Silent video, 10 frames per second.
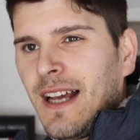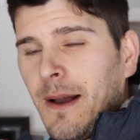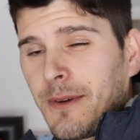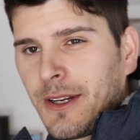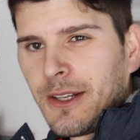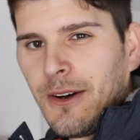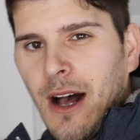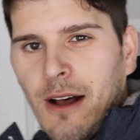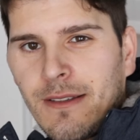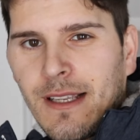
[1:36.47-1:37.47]
I'm gonna go
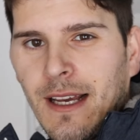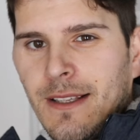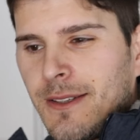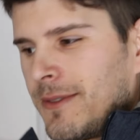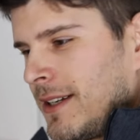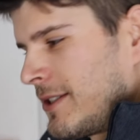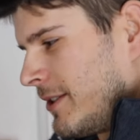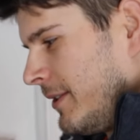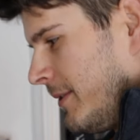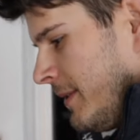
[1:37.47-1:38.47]
outside soon and
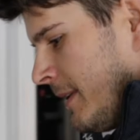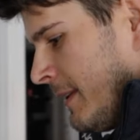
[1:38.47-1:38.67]
show you